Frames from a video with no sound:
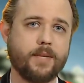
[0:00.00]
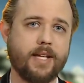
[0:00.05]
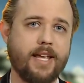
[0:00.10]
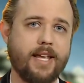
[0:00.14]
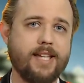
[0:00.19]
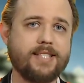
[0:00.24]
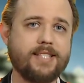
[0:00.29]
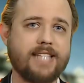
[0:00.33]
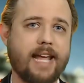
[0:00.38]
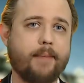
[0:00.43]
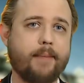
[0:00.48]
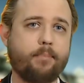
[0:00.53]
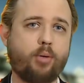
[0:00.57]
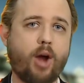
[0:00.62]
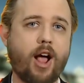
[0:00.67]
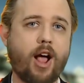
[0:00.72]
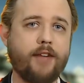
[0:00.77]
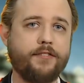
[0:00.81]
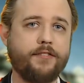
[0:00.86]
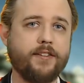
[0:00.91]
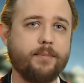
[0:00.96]
is that
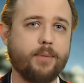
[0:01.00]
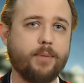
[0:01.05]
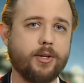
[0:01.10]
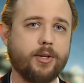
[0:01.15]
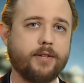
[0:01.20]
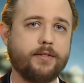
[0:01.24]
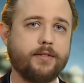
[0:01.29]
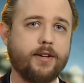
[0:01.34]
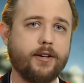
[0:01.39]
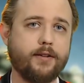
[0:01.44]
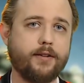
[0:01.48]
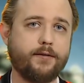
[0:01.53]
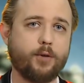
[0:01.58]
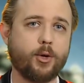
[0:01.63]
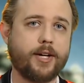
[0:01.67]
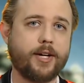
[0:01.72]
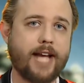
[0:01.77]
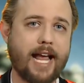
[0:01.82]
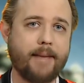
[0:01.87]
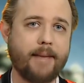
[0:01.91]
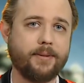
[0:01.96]
profit motive for
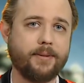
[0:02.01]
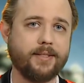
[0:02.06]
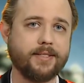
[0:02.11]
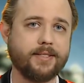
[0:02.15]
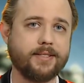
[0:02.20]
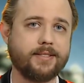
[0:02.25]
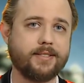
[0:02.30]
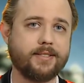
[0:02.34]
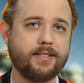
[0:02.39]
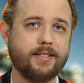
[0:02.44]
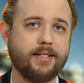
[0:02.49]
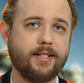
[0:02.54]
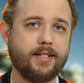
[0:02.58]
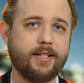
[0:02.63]
capitalists.